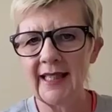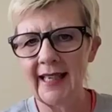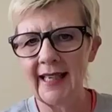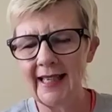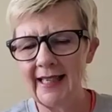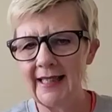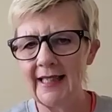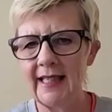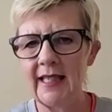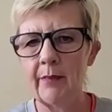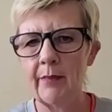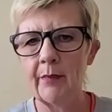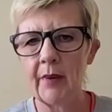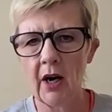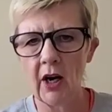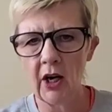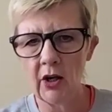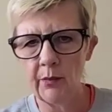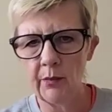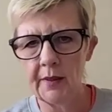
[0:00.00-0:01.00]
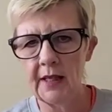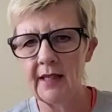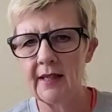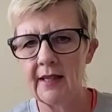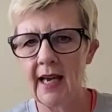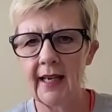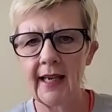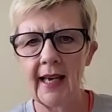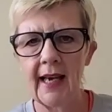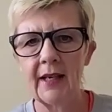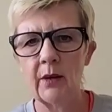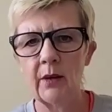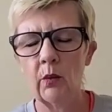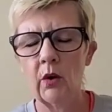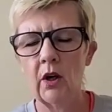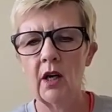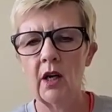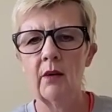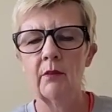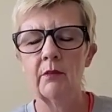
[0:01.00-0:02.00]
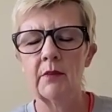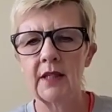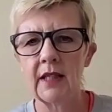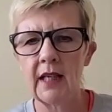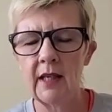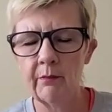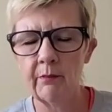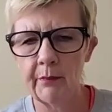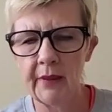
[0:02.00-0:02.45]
digging deeper, opening that can of worms and